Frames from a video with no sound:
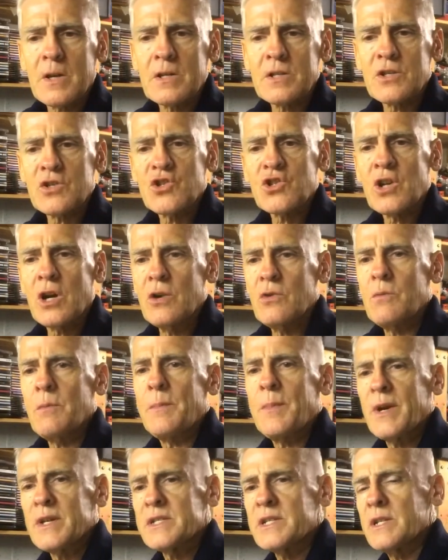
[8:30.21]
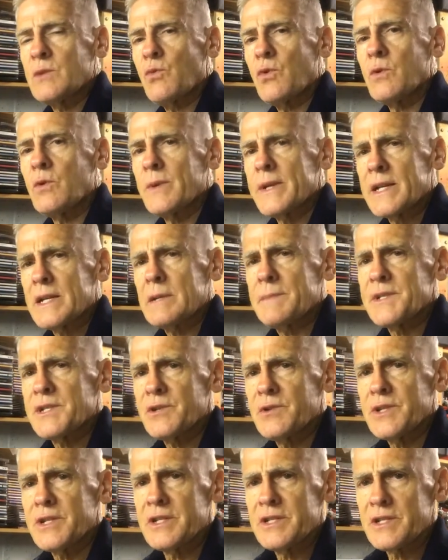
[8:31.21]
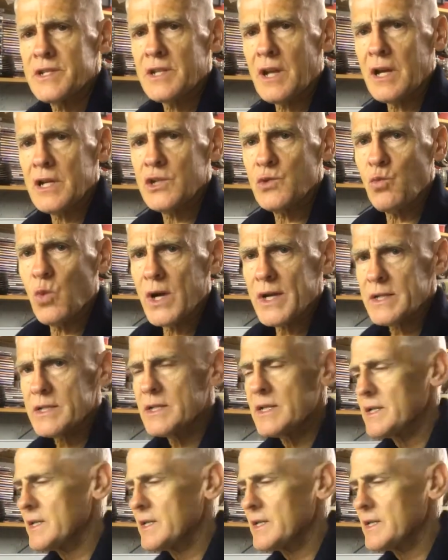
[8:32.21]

So basically, what we're going to be doing in stage one